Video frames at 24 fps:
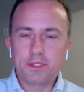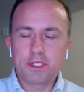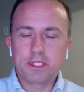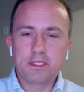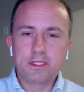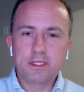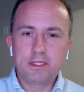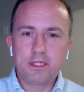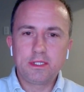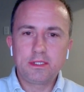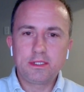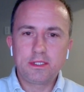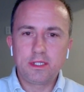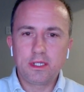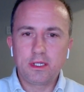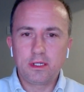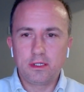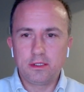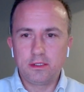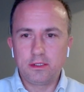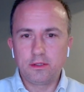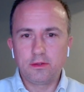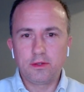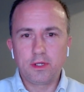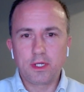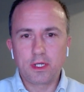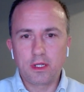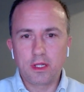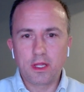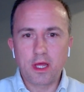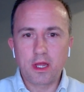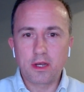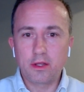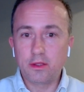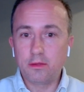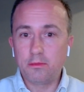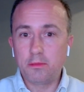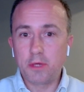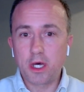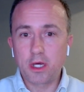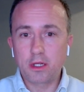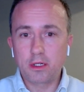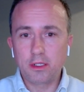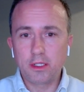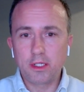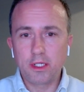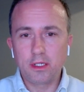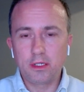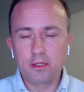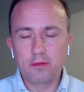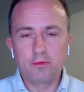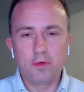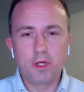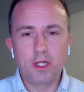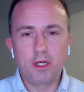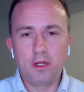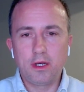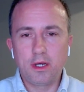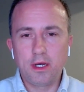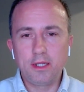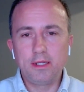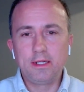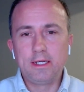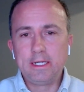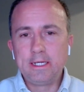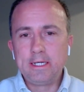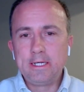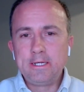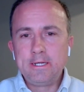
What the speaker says: was assisting and doing a lot of the modeling and whatnot.